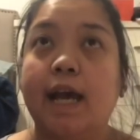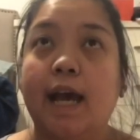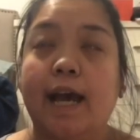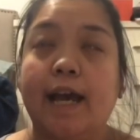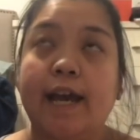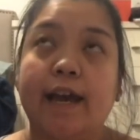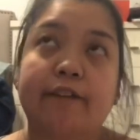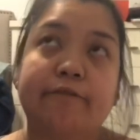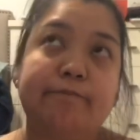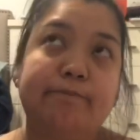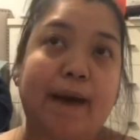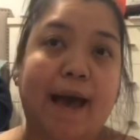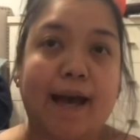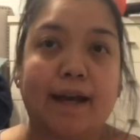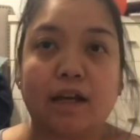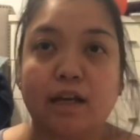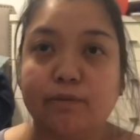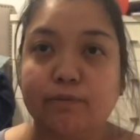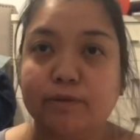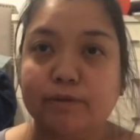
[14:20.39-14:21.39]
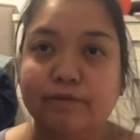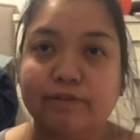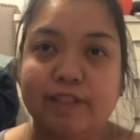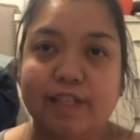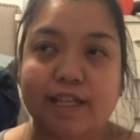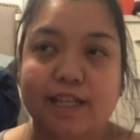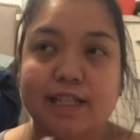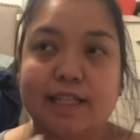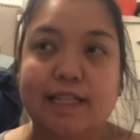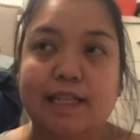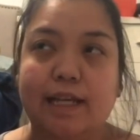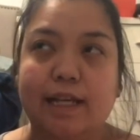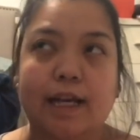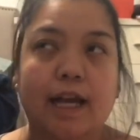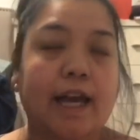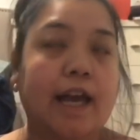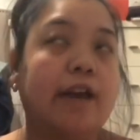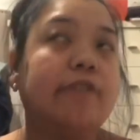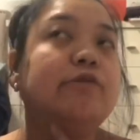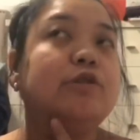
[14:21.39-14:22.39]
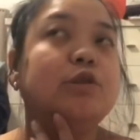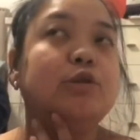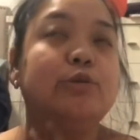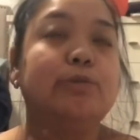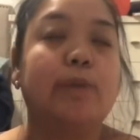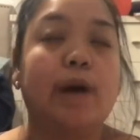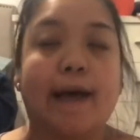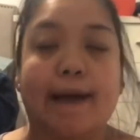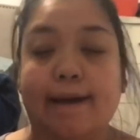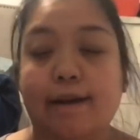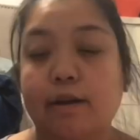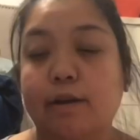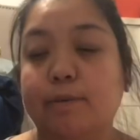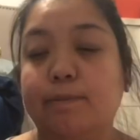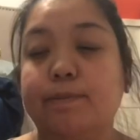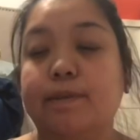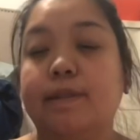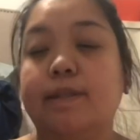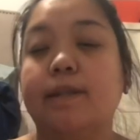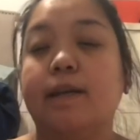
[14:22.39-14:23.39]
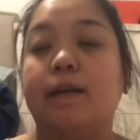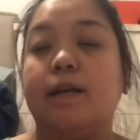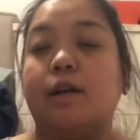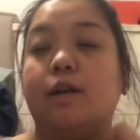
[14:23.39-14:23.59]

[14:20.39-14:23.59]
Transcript: i have backup of this like i have two backups